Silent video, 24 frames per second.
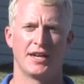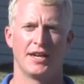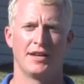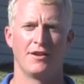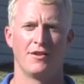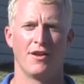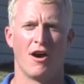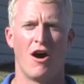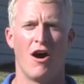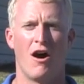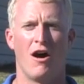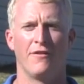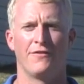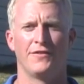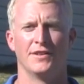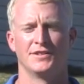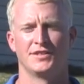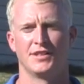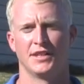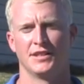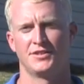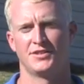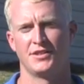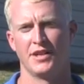at the
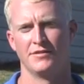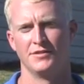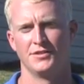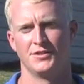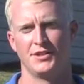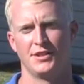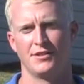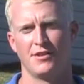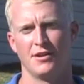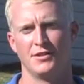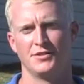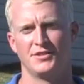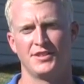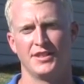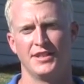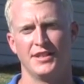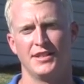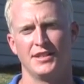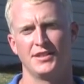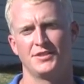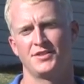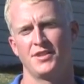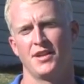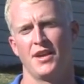office at
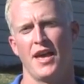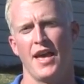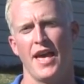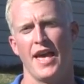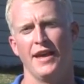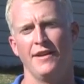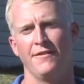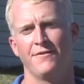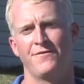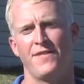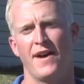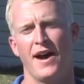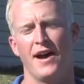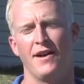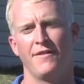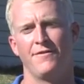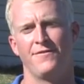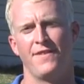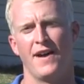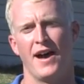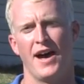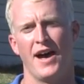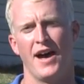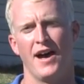
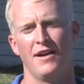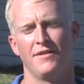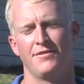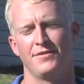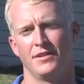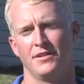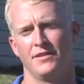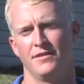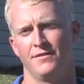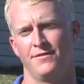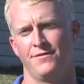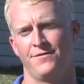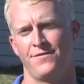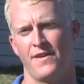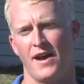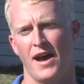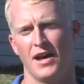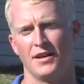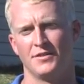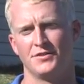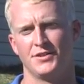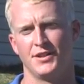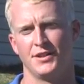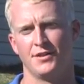
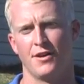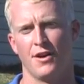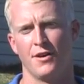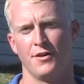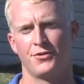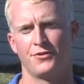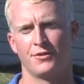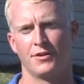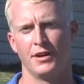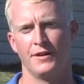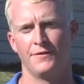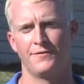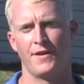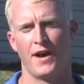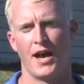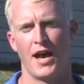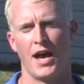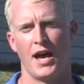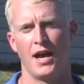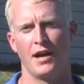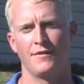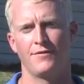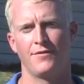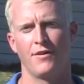
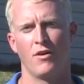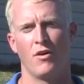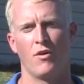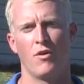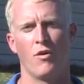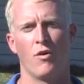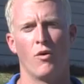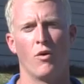706-855-5035,